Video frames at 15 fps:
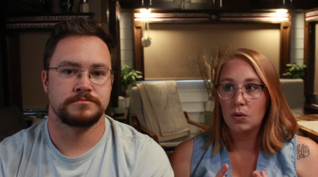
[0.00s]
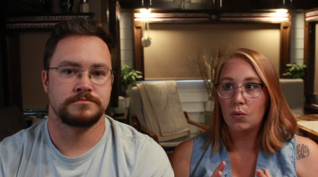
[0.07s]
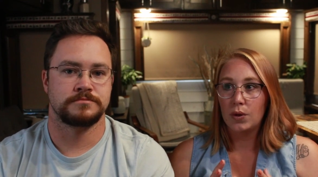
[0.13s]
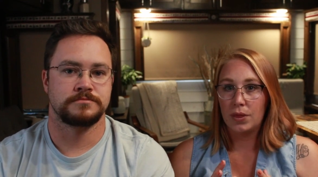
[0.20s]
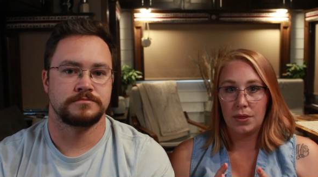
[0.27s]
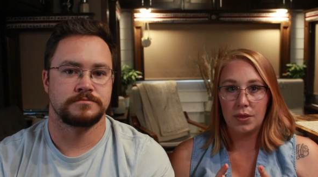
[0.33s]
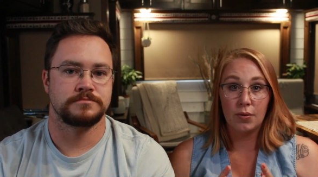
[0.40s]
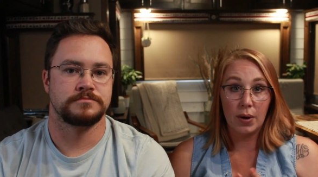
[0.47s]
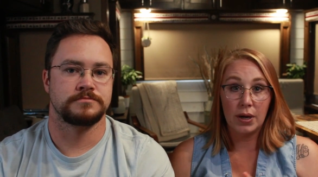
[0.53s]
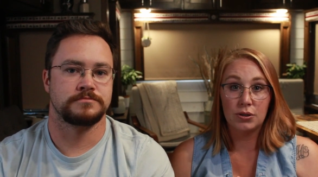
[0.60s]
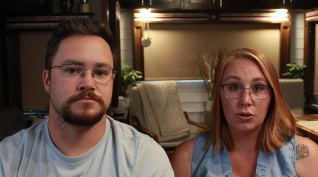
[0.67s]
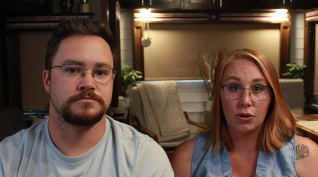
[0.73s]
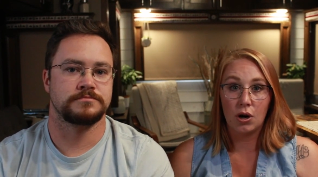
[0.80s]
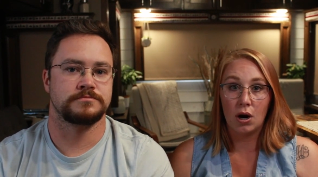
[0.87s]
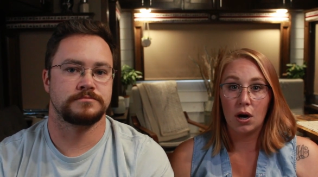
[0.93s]
Speaker 1: with the
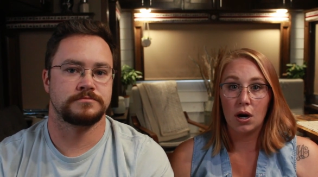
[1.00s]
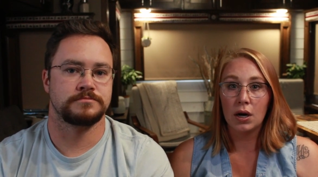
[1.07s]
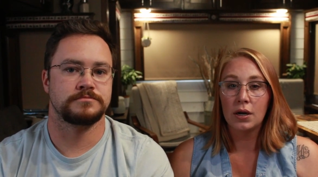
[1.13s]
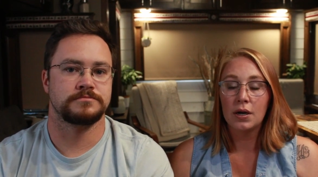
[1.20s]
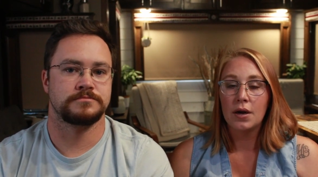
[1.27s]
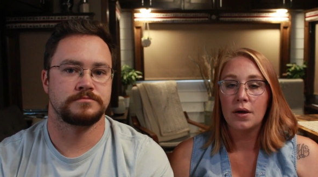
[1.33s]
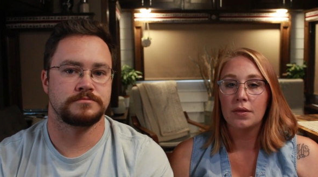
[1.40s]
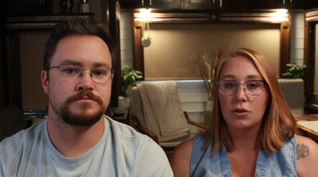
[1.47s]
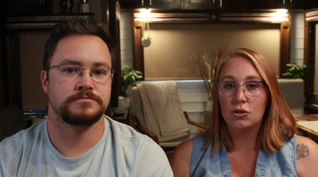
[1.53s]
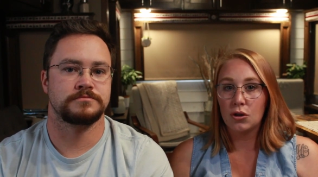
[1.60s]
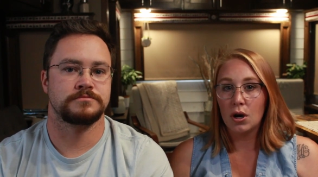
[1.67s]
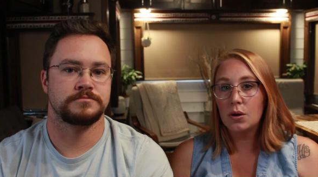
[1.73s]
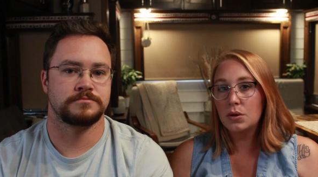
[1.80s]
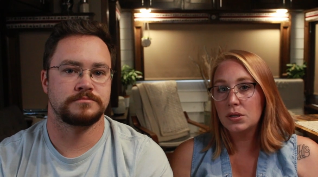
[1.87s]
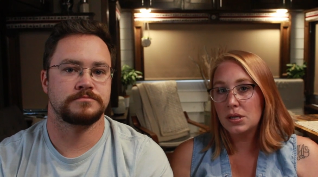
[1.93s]
rental car. The
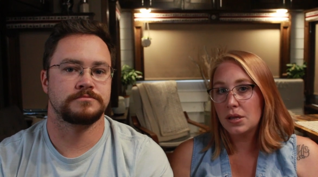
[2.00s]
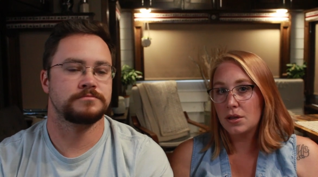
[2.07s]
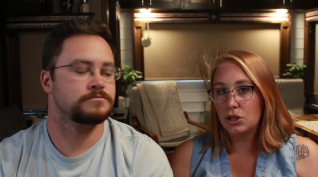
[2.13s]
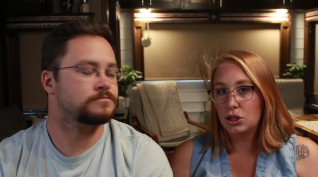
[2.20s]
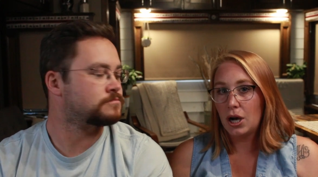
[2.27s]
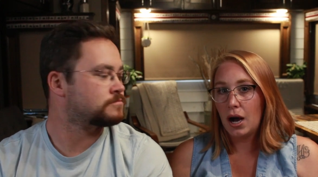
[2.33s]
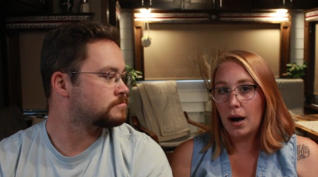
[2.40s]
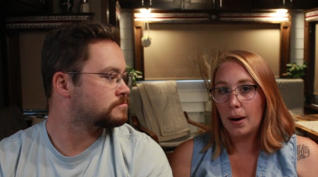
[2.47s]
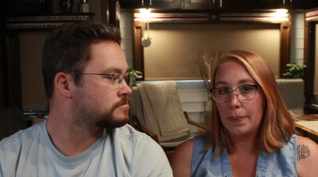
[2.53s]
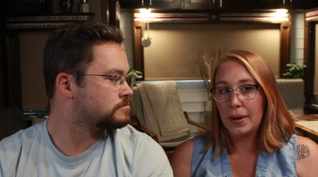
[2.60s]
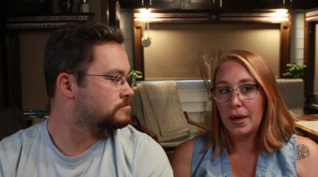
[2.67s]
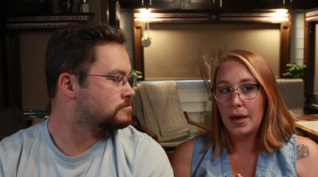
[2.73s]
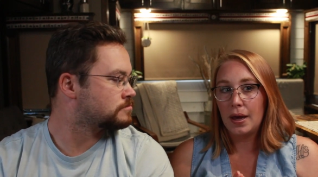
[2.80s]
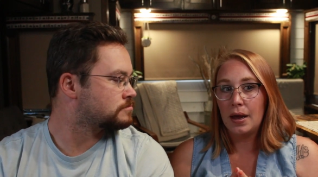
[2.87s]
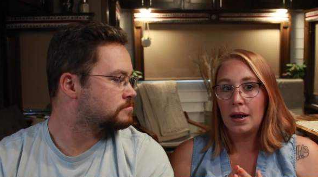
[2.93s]
truck was in the shop
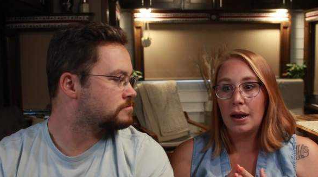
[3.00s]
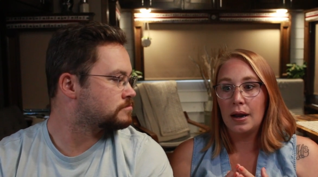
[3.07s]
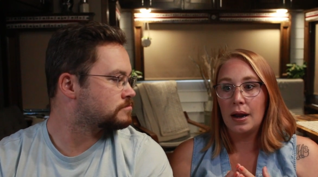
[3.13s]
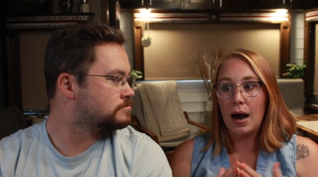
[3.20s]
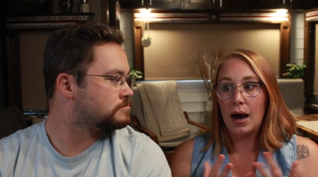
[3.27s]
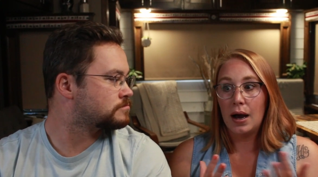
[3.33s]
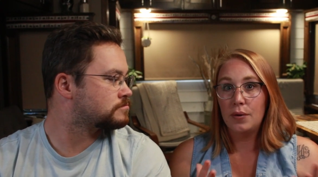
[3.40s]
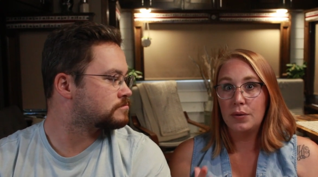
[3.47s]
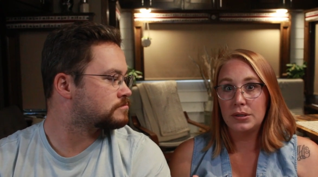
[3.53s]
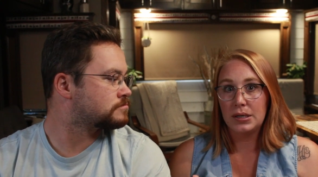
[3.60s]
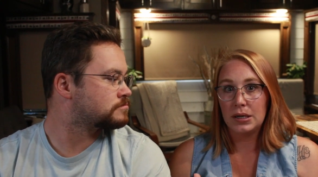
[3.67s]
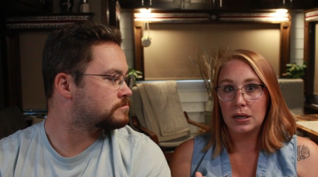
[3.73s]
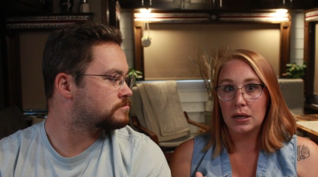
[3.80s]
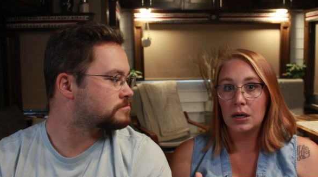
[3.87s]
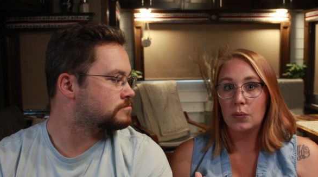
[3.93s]
and I was
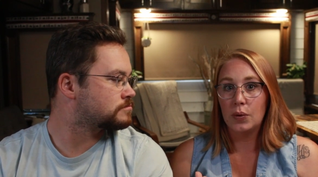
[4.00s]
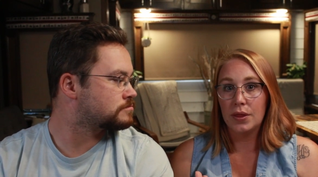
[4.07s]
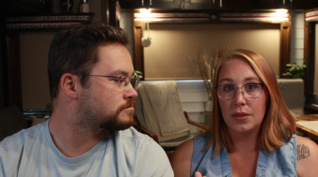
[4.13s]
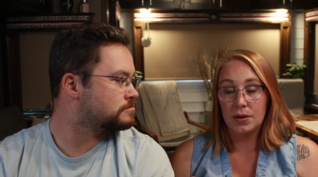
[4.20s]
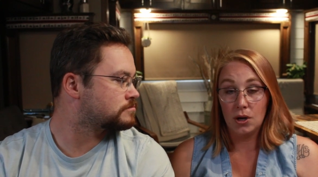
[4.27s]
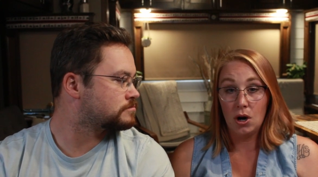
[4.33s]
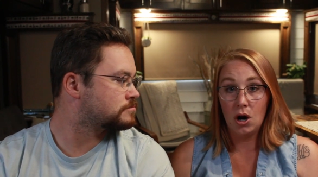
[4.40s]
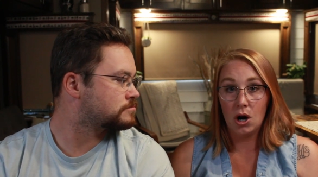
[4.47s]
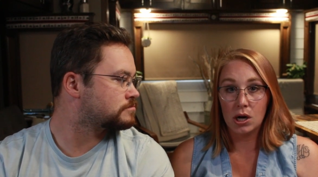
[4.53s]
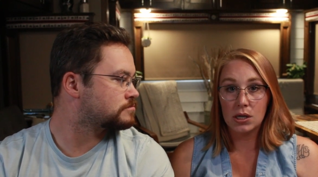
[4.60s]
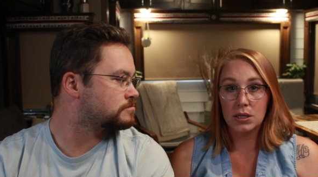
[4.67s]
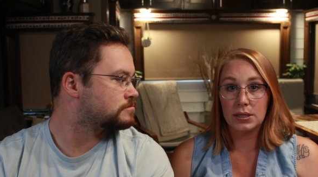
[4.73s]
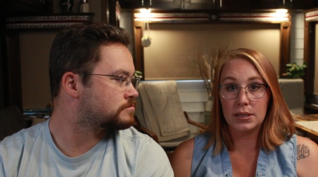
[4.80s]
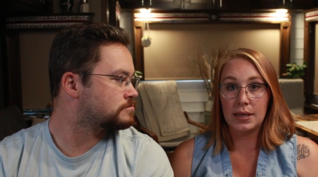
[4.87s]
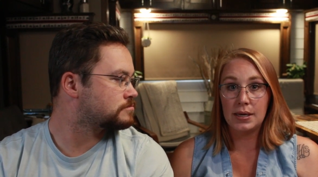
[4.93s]
here with the
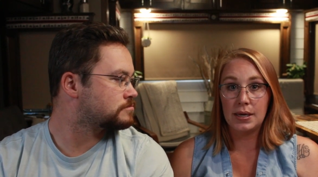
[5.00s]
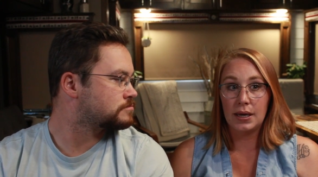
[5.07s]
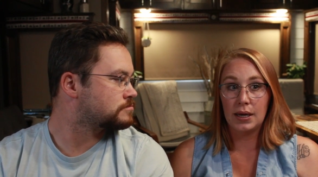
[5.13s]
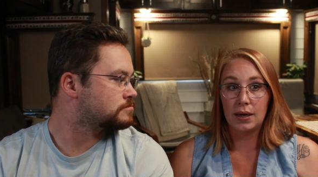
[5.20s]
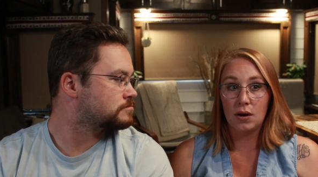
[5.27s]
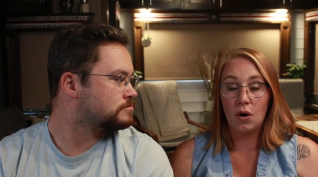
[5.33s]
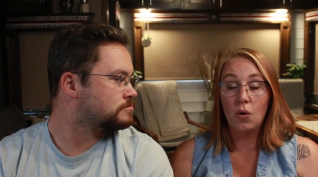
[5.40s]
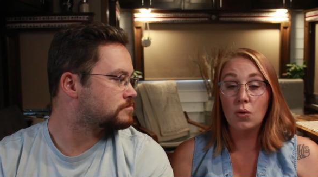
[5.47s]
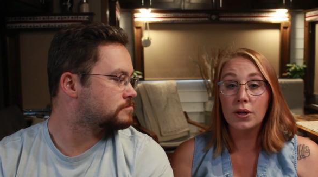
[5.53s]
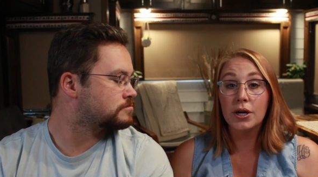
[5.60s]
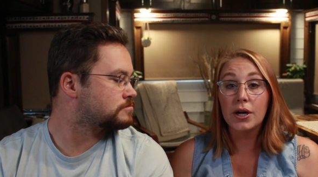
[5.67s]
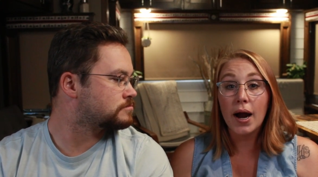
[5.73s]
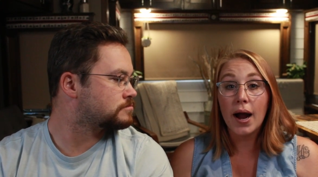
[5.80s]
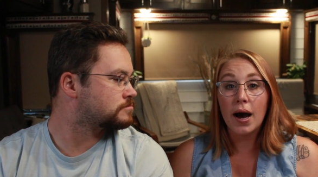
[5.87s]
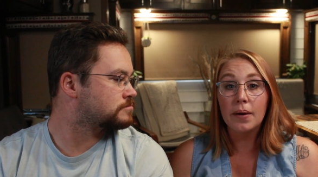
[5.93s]
dogs thinking, holy
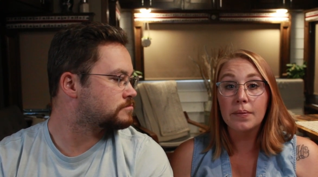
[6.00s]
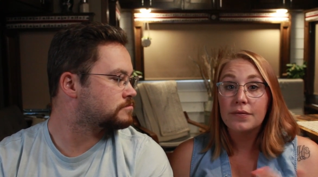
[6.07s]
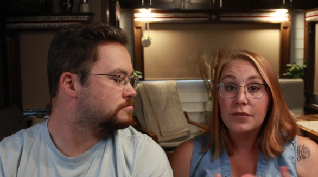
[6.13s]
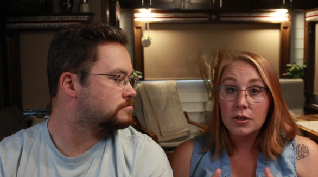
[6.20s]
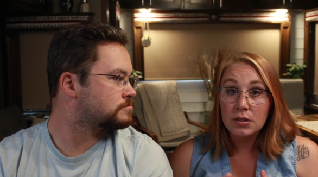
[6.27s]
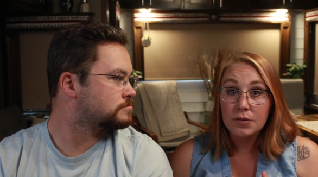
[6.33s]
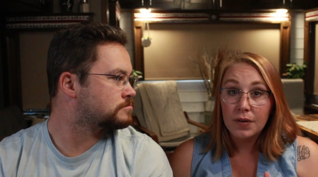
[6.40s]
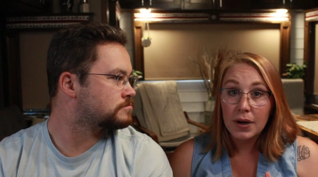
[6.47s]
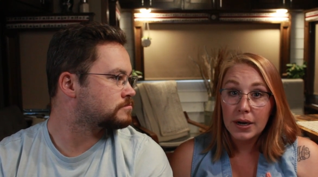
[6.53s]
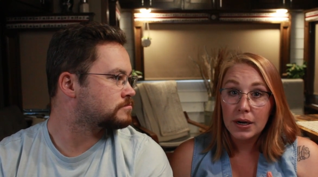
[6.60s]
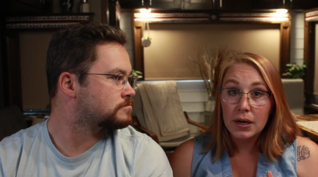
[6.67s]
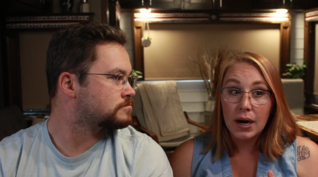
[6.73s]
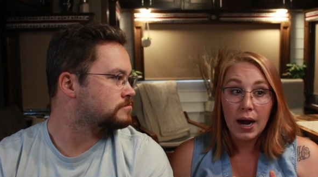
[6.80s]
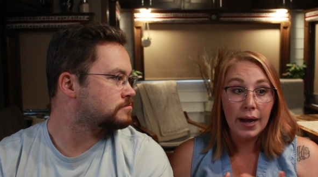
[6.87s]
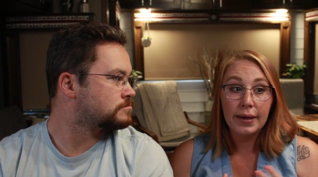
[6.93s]
crap, if there's a
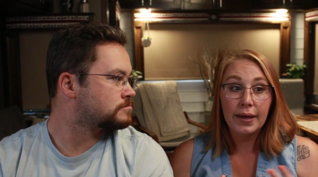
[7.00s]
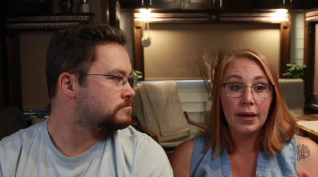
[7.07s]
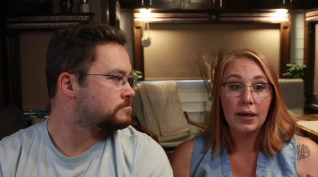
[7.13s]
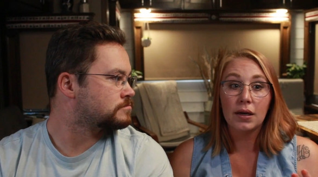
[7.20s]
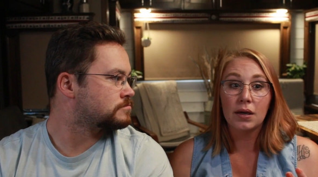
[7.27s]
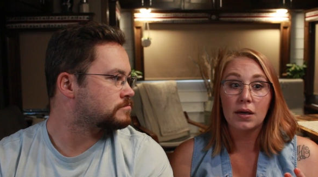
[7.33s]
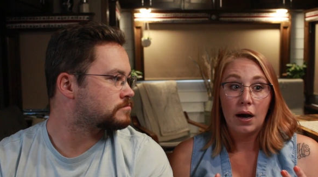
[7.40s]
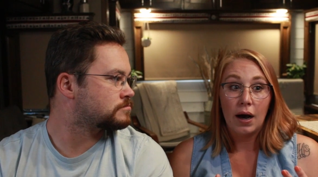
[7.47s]
fire, I can't,